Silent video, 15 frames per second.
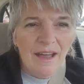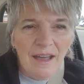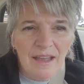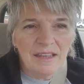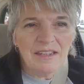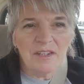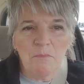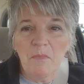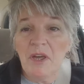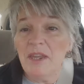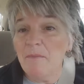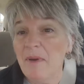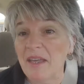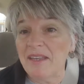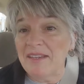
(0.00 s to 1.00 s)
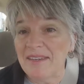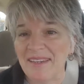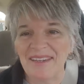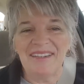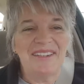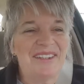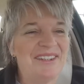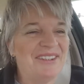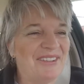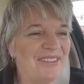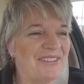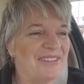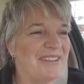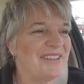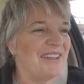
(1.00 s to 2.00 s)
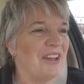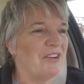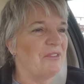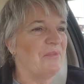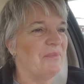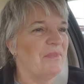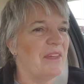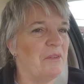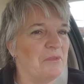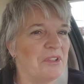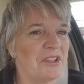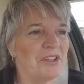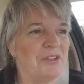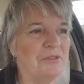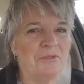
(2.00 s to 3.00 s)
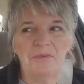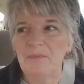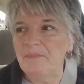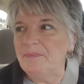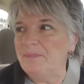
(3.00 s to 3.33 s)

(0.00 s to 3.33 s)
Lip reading: Highest money-making day too, so that was cool.